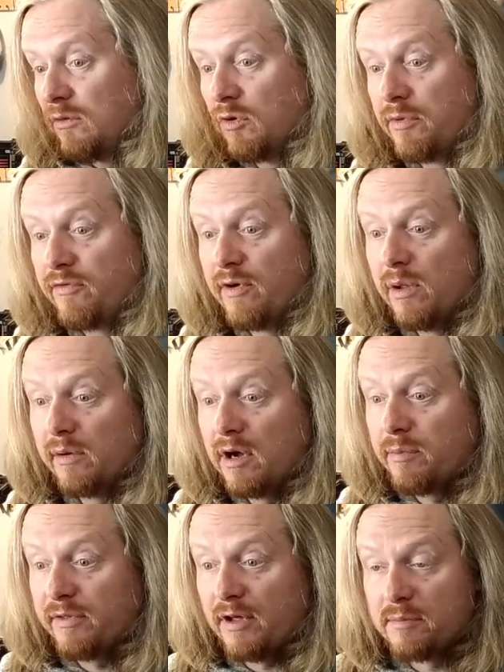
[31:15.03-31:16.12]
We'll be following
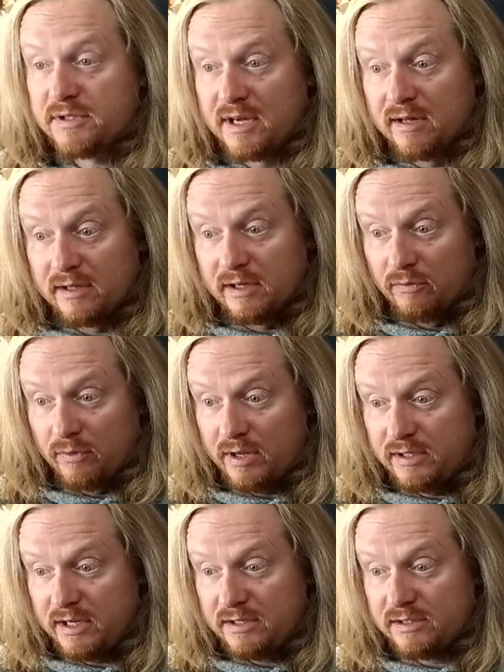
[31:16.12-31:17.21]
up with upscaling and ray
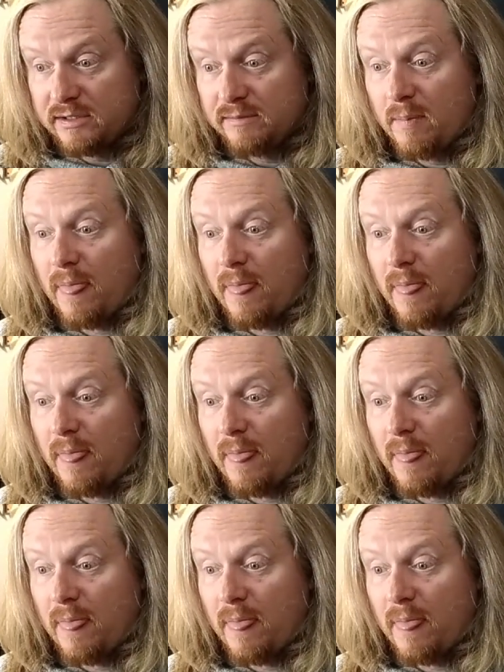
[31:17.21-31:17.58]
tracing,